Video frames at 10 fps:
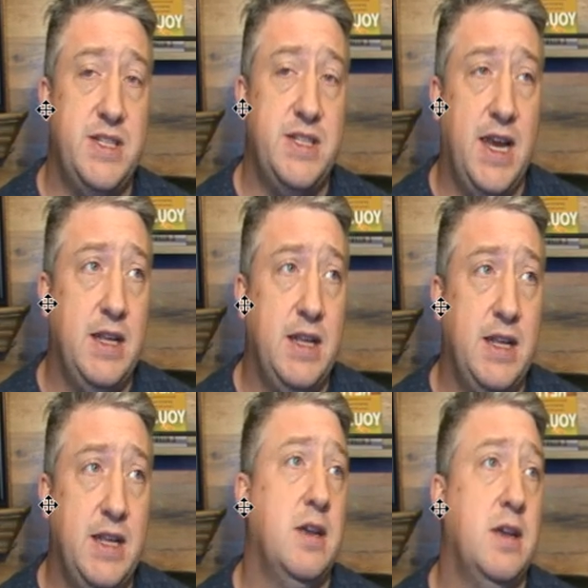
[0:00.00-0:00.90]
tenant,
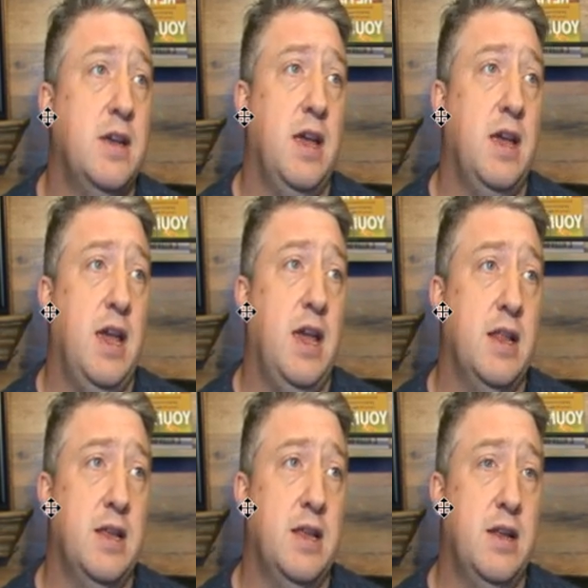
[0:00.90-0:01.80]
and
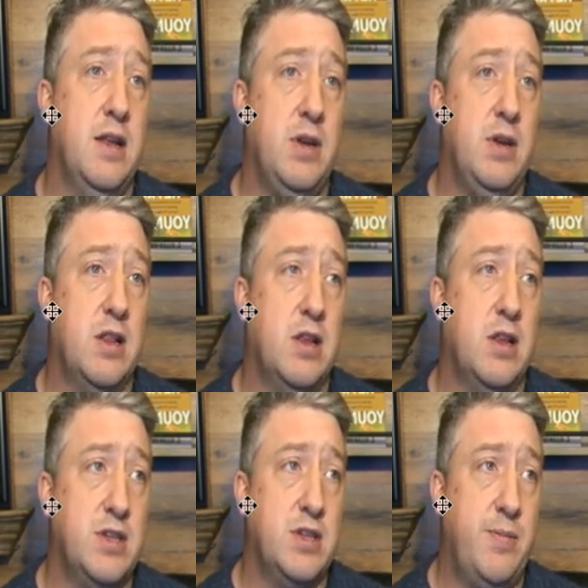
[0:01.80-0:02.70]
then we close on
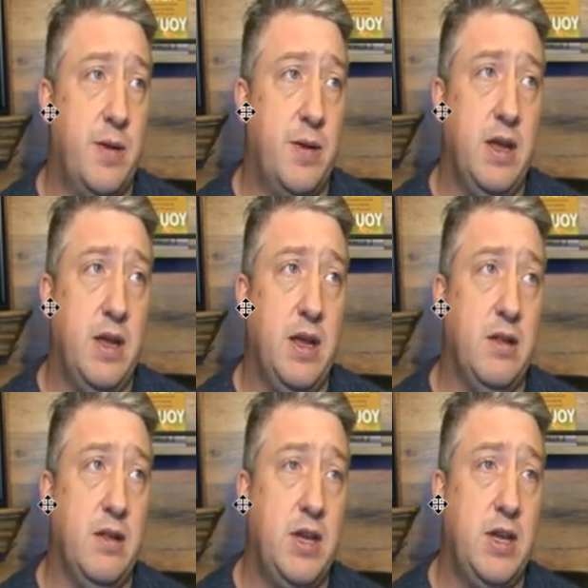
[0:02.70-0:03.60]
that property and
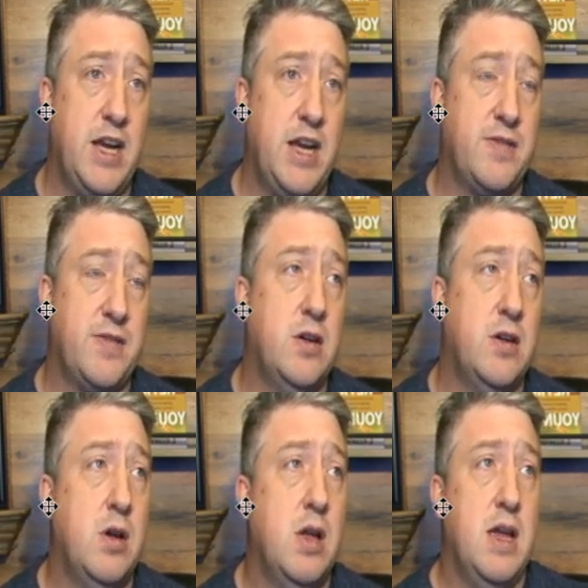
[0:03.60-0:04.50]
we cash flow.
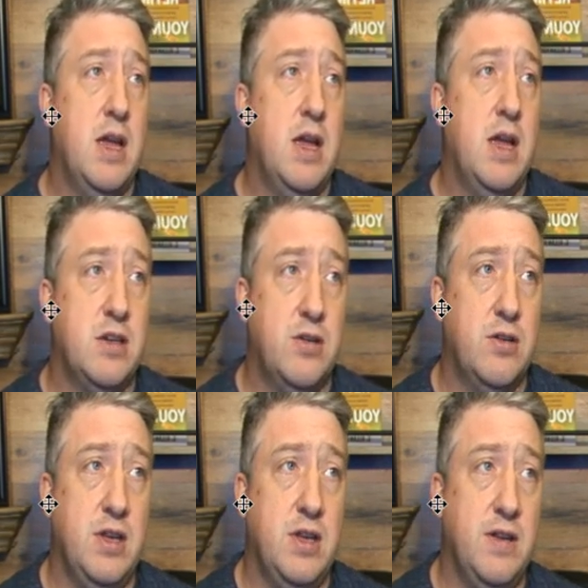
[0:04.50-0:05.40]
And so the
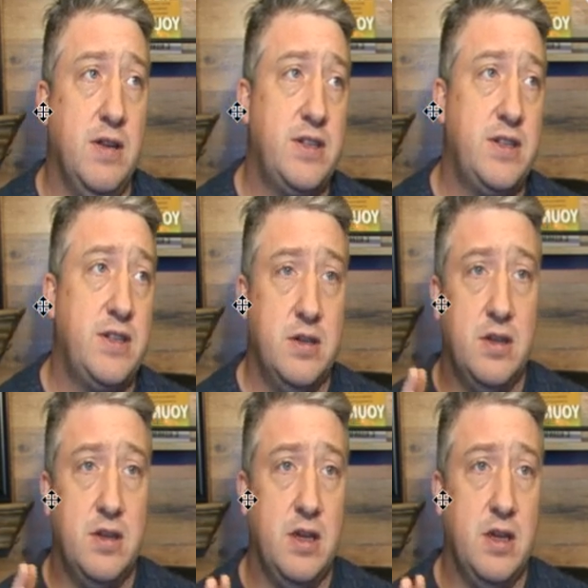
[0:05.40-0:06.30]
investor
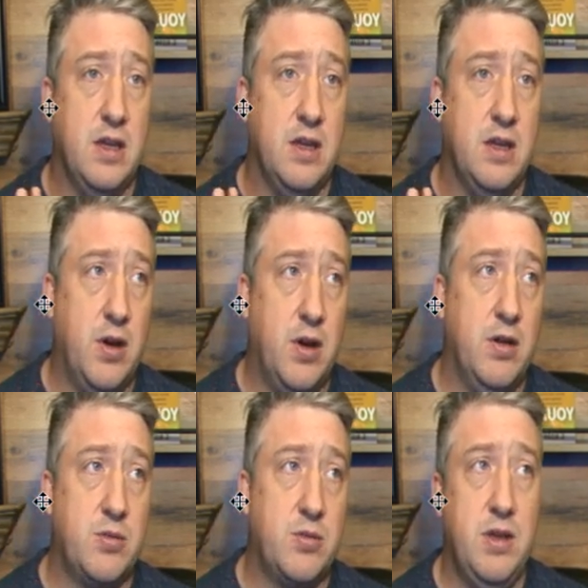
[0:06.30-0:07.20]
uh, partners
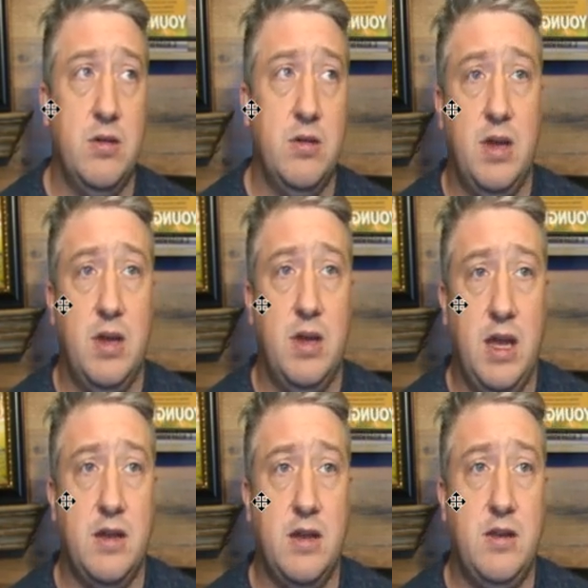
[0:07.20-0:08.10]
with you,
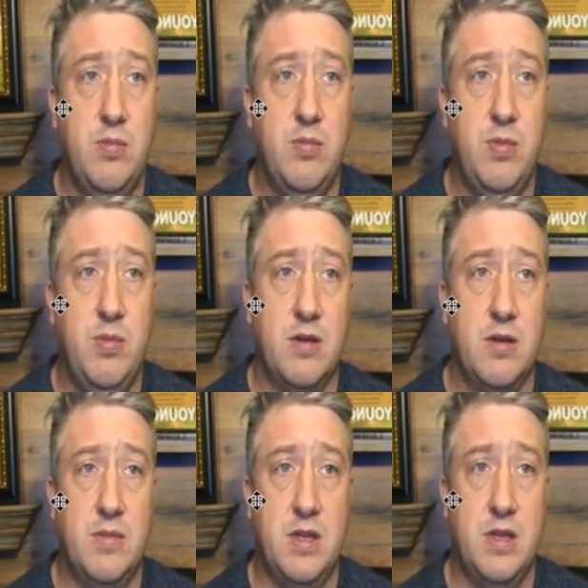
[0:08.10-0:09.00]
and you become
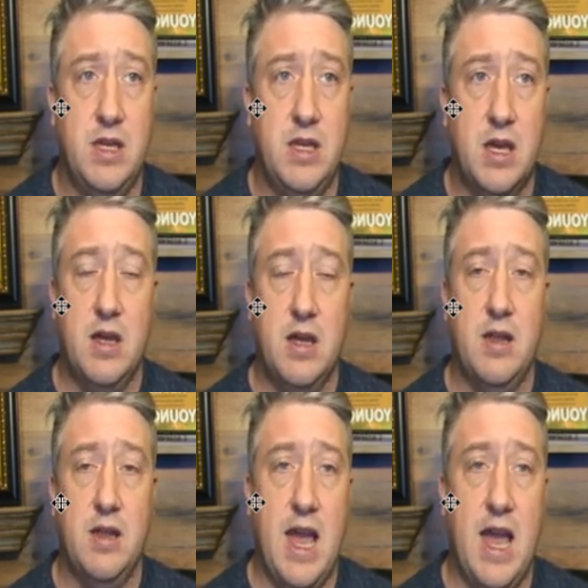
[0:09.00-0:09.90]
the the
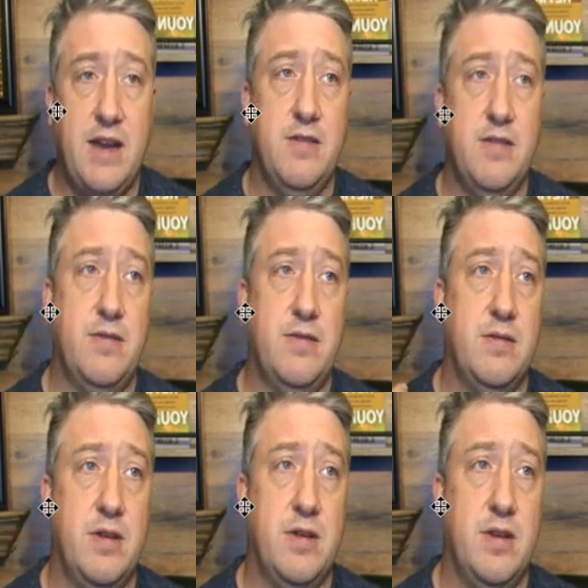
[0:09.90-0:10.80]
active
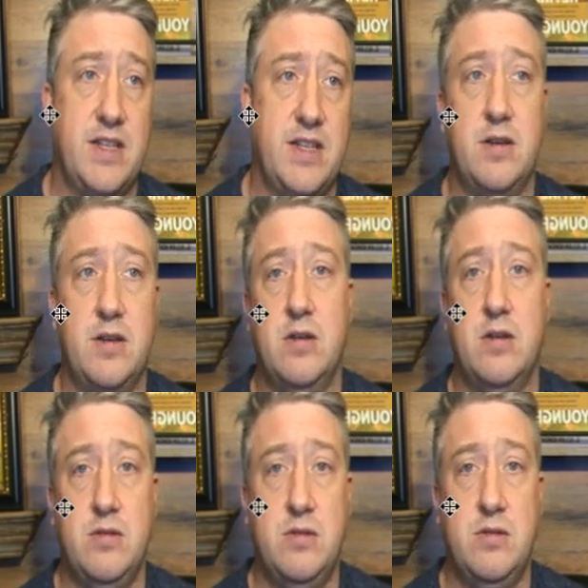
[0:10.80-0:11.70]
investor
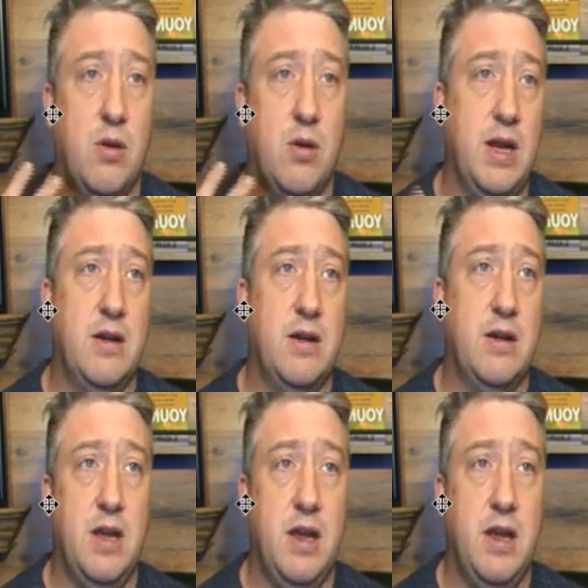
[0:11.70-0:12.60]
who's going out
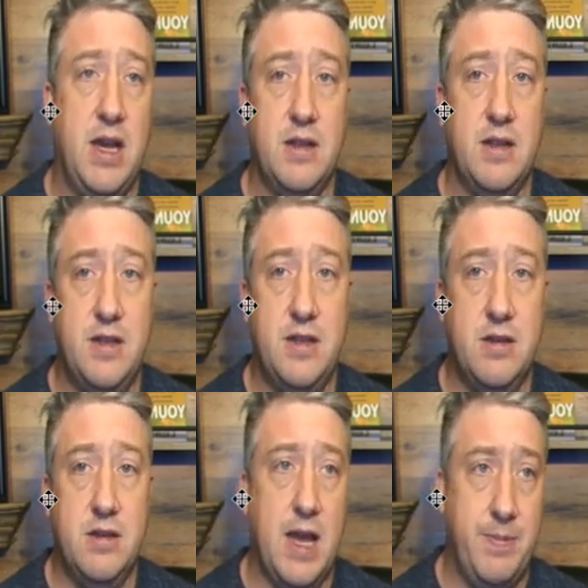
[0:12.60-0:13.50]
and making the deal
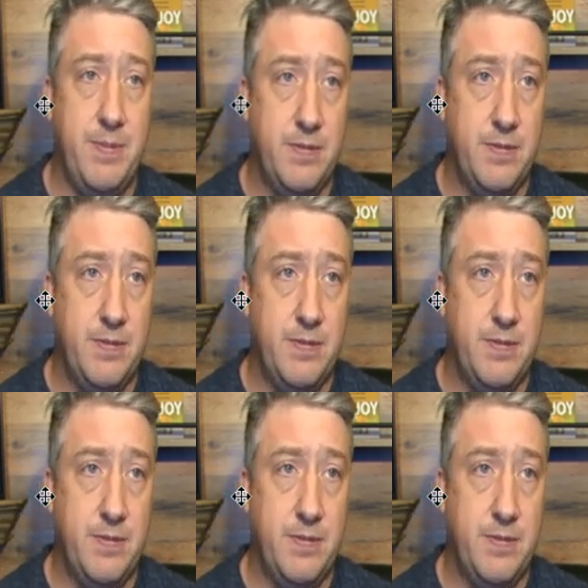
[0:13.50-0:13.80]
happen.